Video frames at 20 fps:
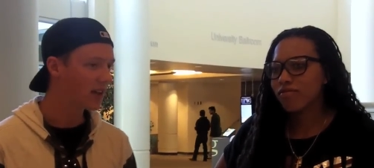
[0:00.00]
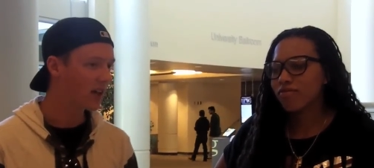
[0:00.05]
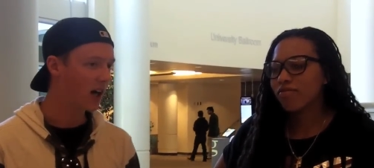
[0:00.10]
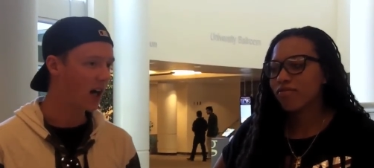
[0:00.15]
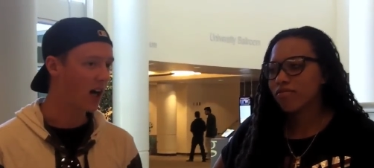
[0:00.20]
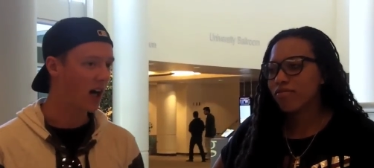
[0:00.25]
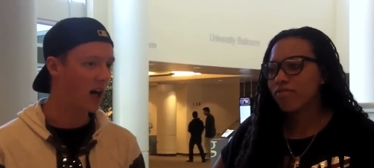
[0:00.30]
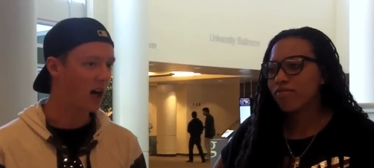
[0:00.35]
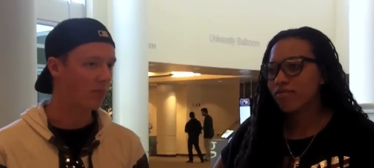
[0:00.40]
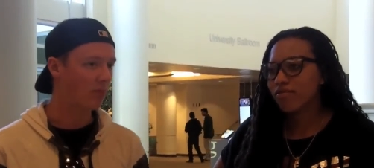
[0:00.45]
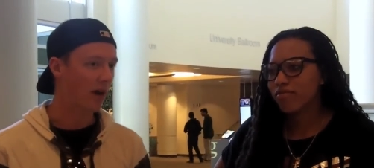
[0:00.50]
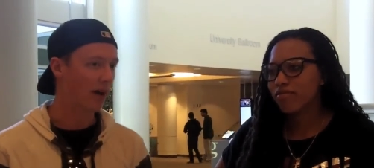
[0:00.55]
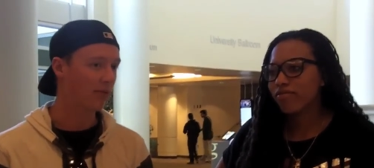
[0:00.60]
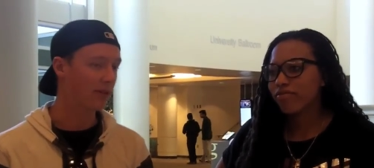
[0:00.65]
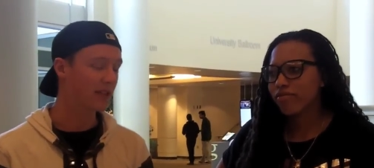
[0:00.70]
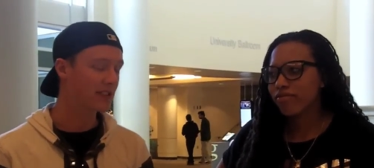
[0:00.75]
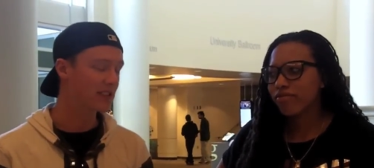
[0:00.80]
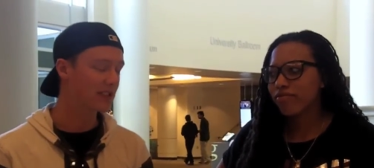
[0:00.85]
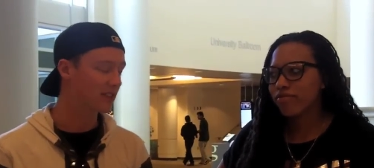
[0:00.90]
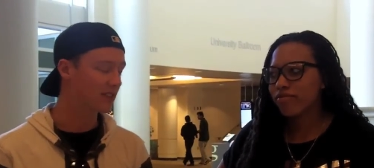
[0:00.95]
Speaker 1: Um, I
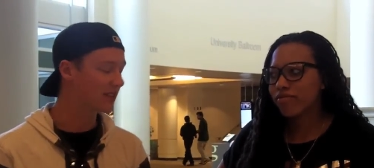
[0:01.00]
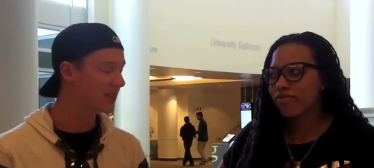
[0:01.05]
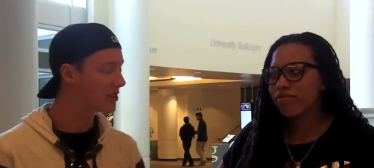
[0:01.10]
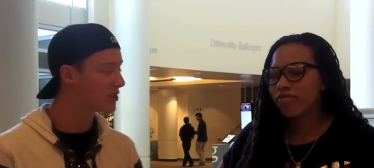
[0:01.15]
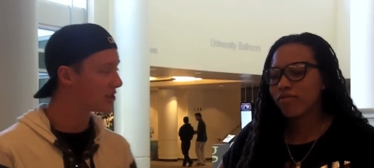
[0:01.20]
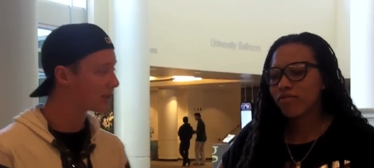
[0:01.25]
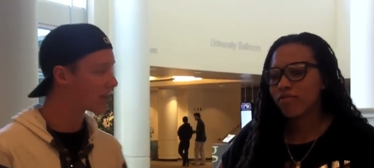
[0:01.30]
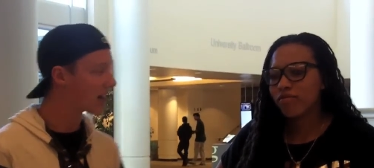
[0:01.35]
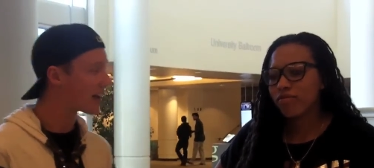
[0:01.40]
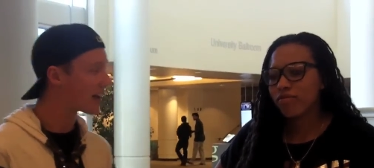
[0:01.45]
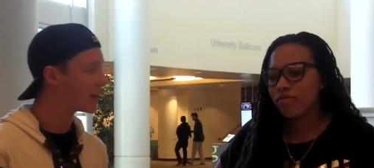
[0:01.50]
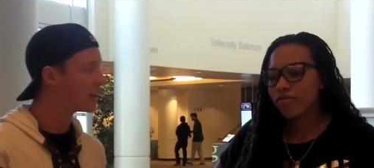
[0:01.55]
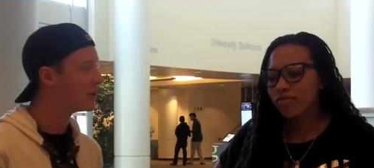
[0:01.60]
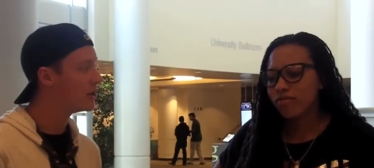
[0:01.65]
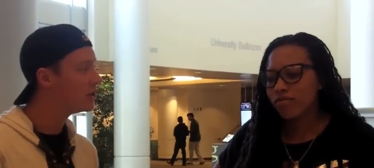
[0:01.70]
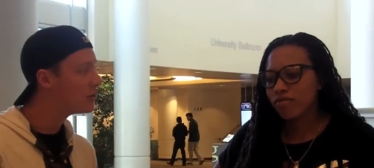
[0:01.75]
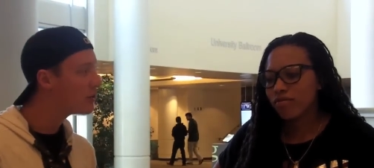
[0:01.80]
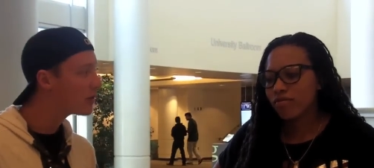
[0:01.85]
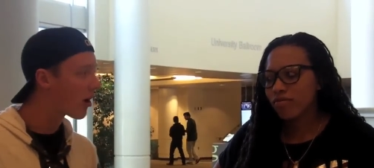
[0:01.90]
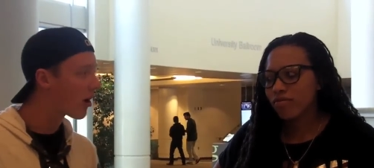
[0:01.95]
recently just got a
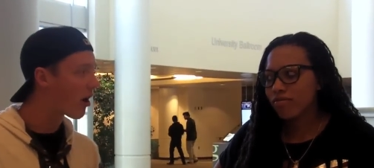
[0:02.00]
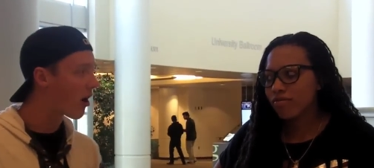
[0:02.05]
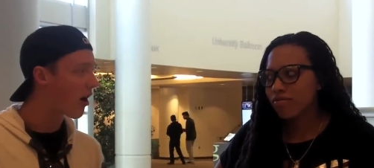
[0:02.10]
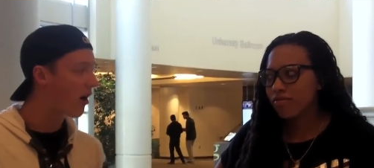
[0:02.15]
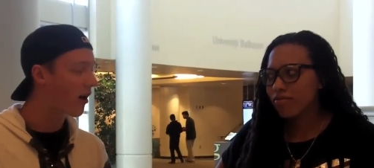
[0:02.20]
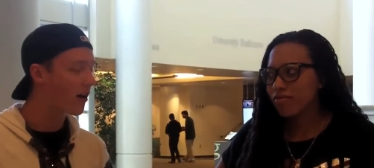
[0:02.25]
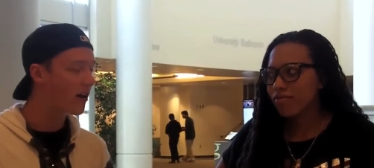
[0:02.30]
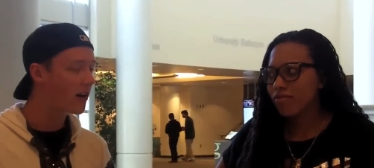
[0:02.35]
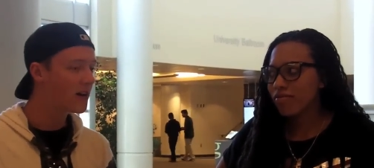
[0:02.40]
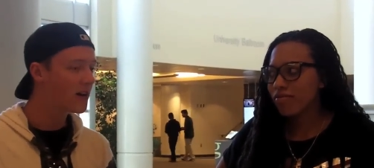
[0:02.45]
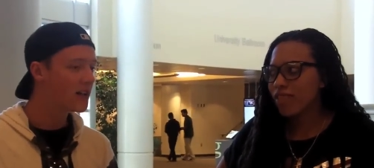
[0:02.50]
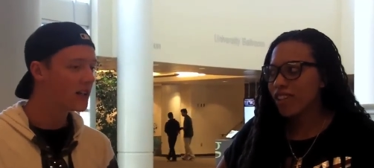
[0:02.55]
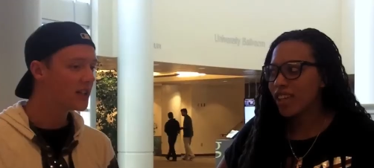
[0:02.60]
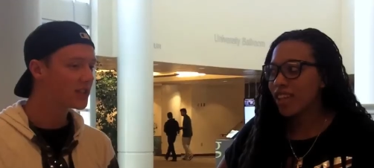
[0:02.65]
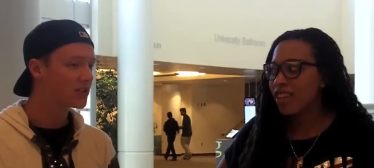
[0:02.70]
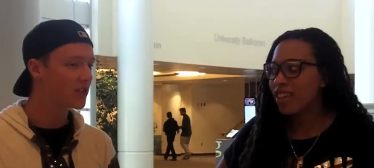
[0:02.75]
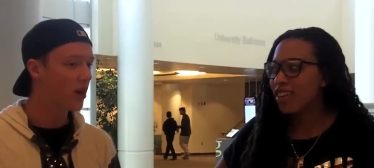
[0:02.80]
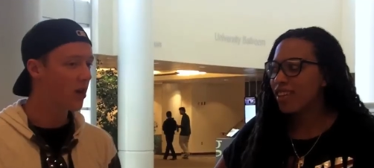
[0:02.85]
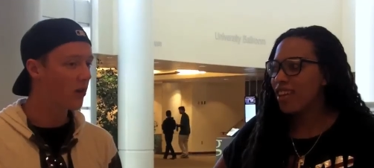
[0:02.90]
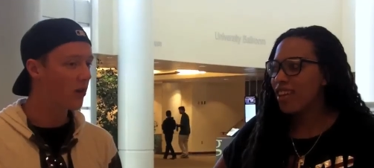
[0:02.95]
new car,
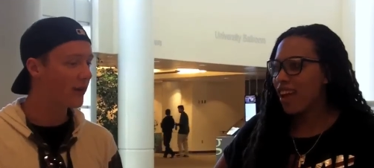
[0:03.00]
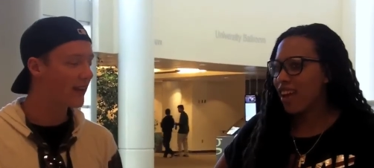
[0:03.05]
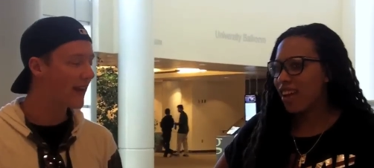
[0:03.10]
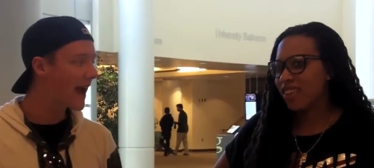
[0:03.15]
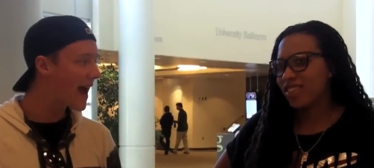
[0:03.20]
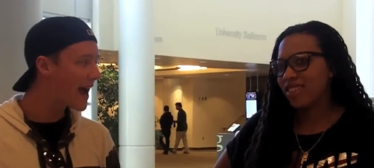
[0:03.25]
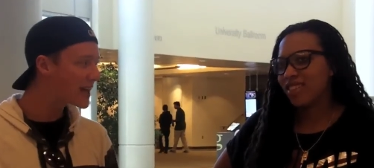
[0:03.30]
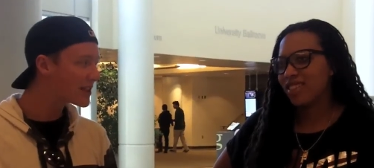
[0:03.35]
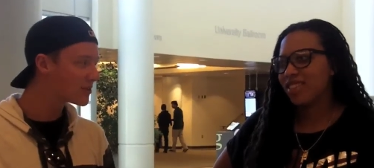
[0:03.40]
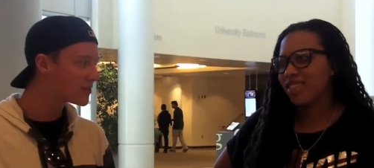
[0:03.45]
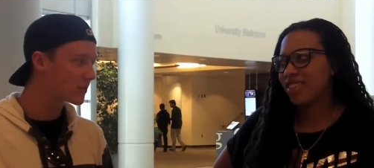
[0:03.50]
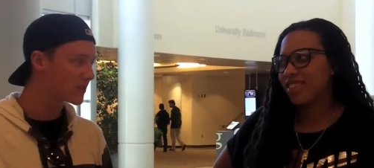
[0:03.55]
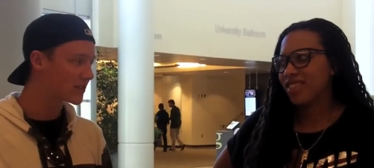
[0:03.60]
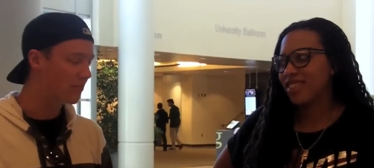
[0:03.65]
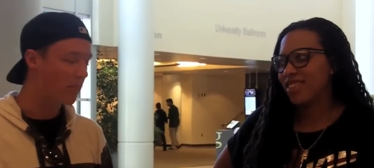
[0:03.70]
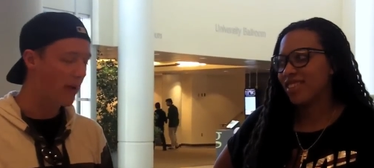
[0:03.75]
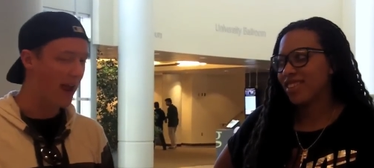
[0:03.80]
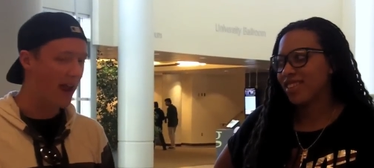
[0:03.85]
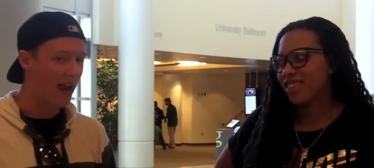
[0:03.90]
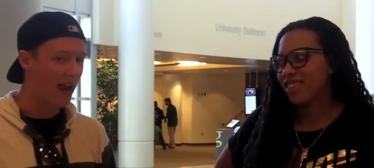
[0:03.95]
so gas was a
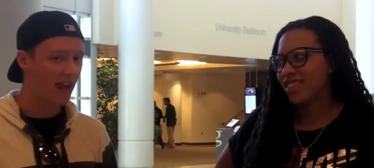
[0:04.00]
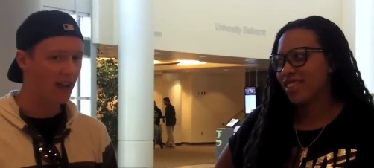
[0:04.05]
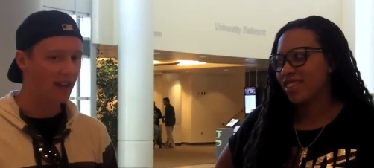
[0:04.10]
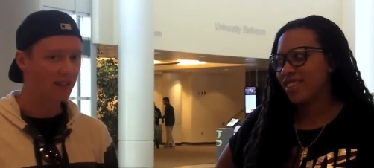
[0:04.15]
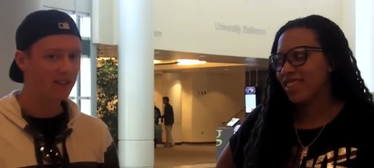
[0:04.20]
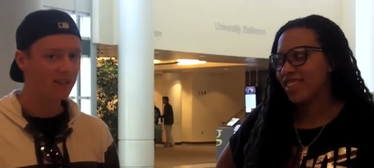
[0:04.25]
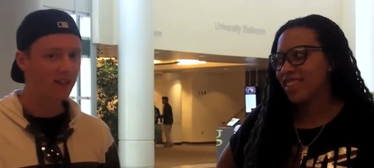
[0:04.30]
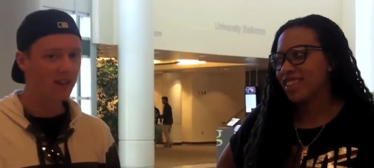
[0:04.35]
pain.